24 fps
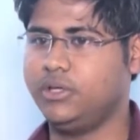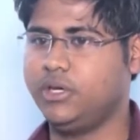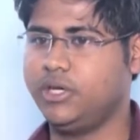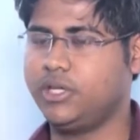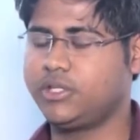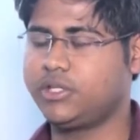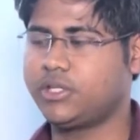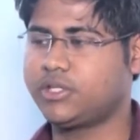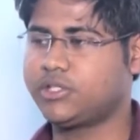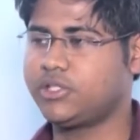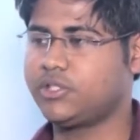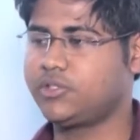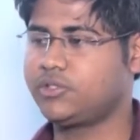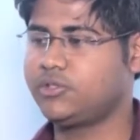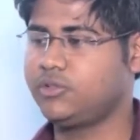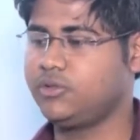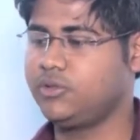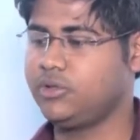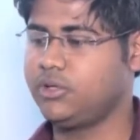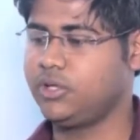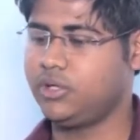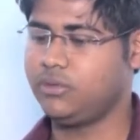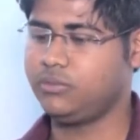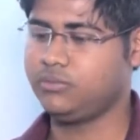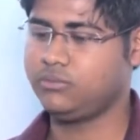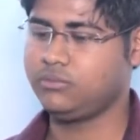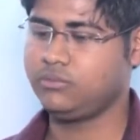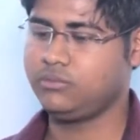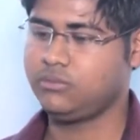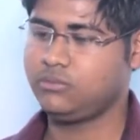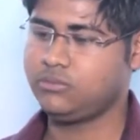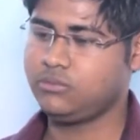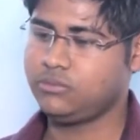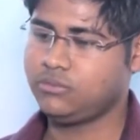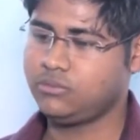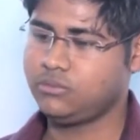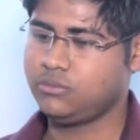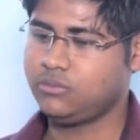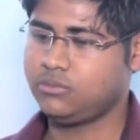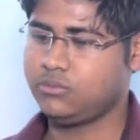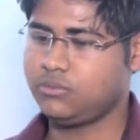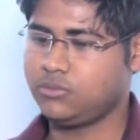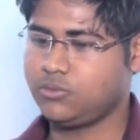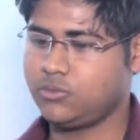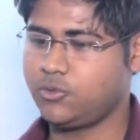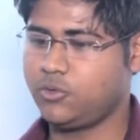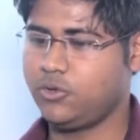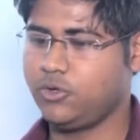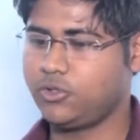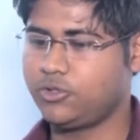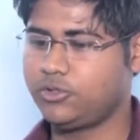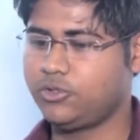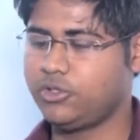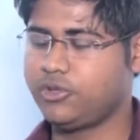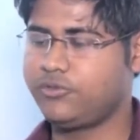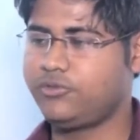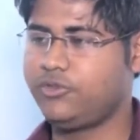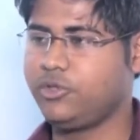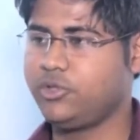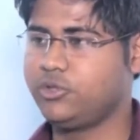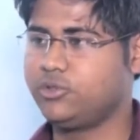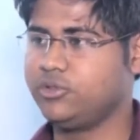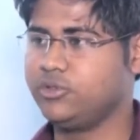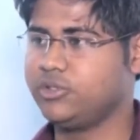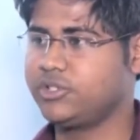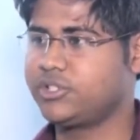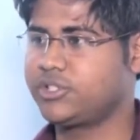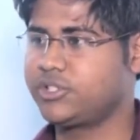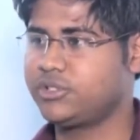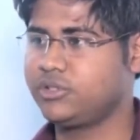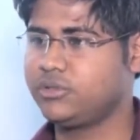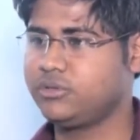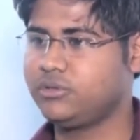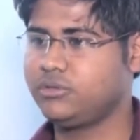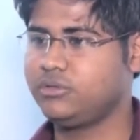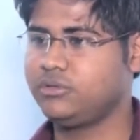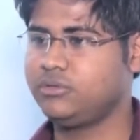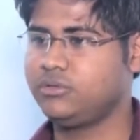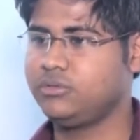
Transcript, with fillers: I just used to uh, go through a few rules.